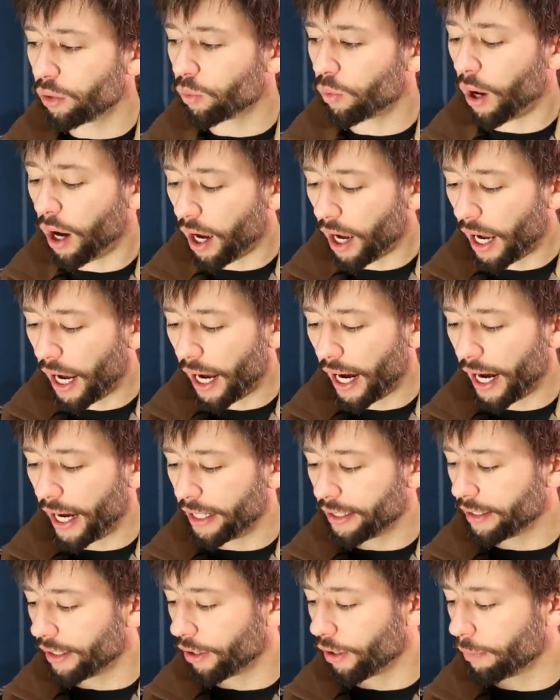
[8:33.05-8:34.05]

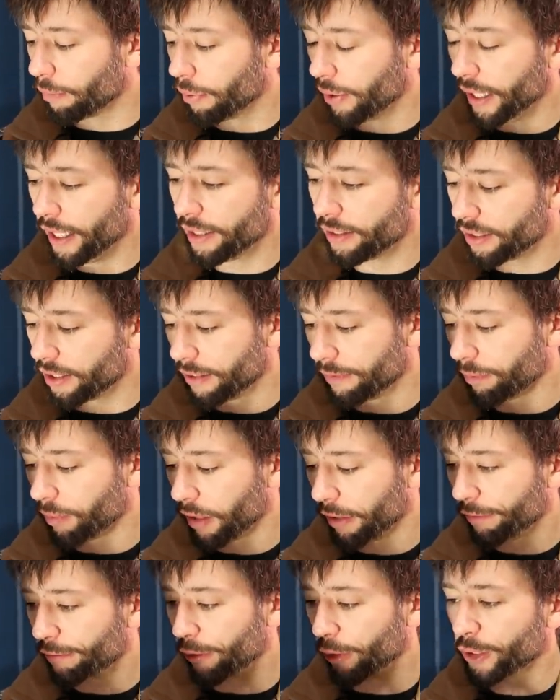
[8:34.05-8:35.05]
Rawhide, the complete
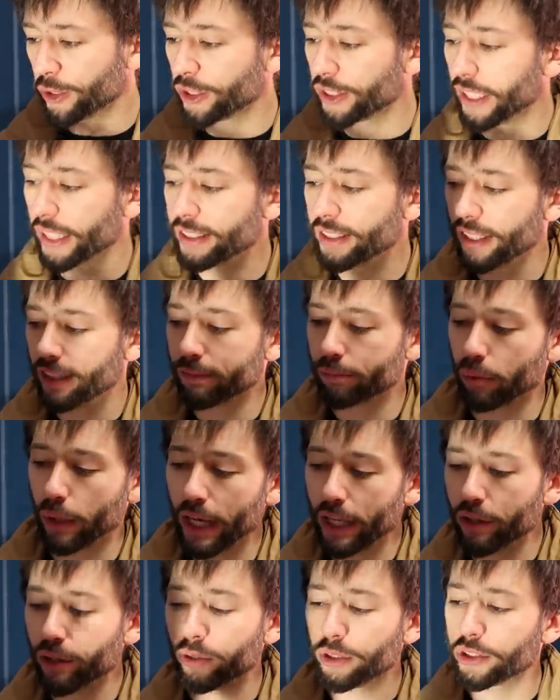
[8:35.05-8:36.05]
first season,
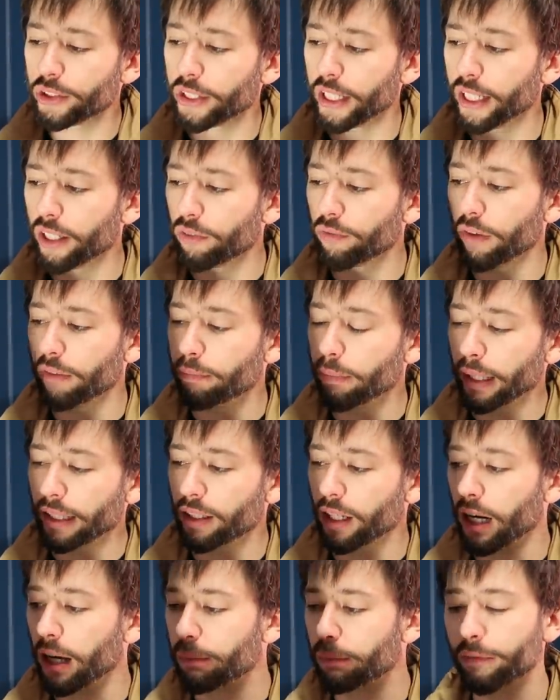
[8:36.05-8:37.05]
brand new sealed. We
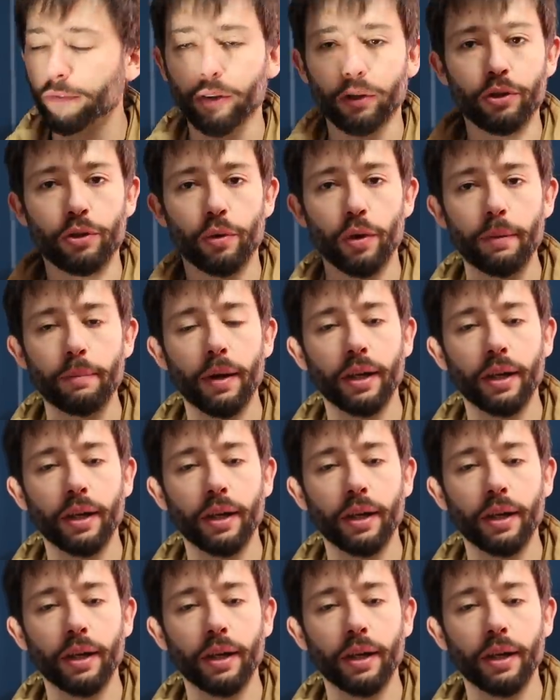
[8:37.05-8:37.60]
picked it up for three